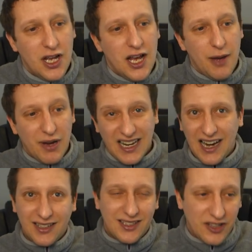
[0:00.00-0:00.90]
and
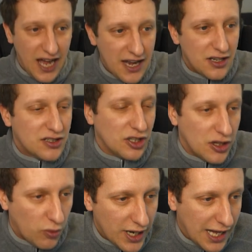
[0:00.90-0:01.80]
McAllister, the Henderson and
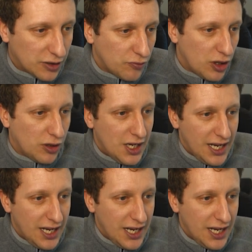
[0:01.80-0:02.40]
the Wijnaldum role,